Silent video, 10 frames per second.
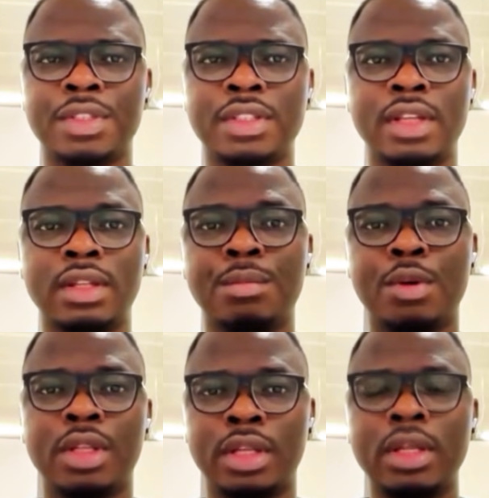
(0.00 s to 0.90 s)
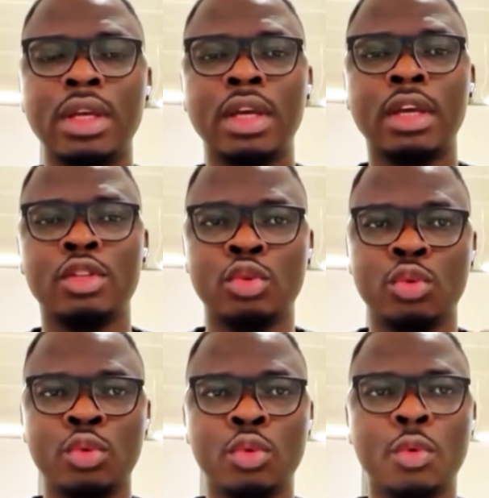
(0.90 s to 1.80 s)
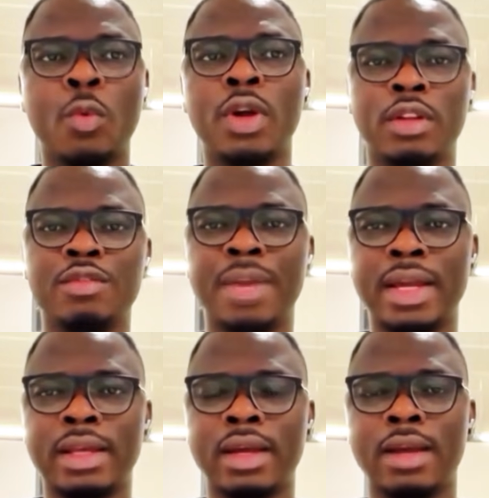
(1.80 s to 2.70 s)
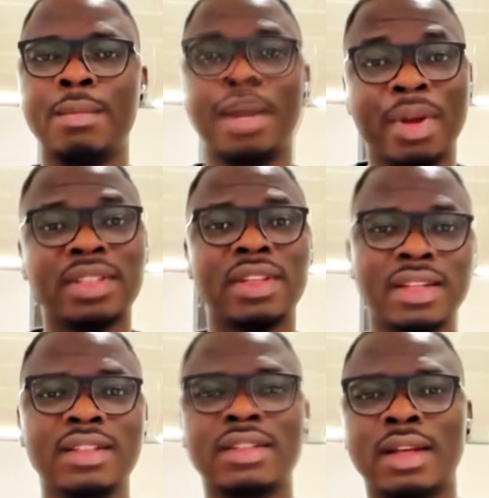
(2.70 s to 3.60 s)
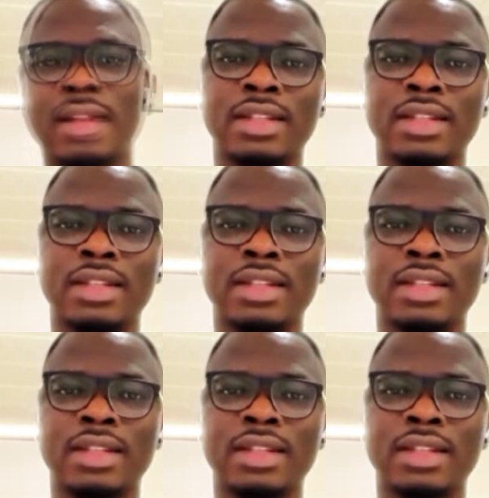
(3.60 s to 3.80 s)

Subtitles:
send the money to one of my personal assistant.